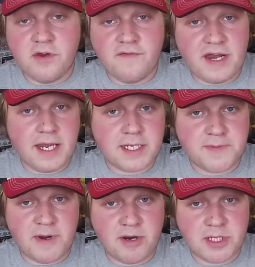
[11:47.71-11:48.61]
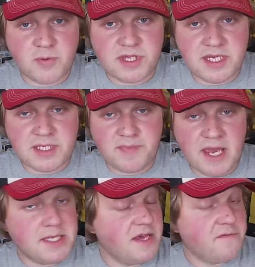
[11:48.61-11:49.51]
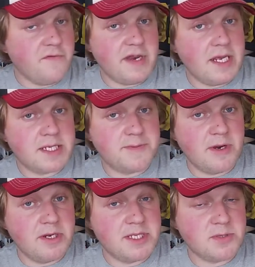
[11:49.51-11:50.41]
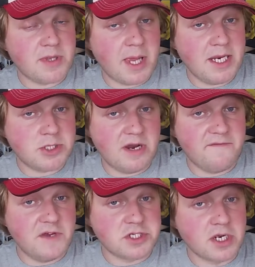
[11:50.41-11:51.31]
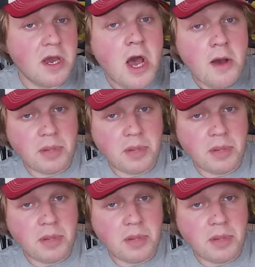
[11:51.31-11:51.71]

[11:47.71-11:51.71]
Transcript: you have any experience with these baits, if you have any experiences with lake trout fishing,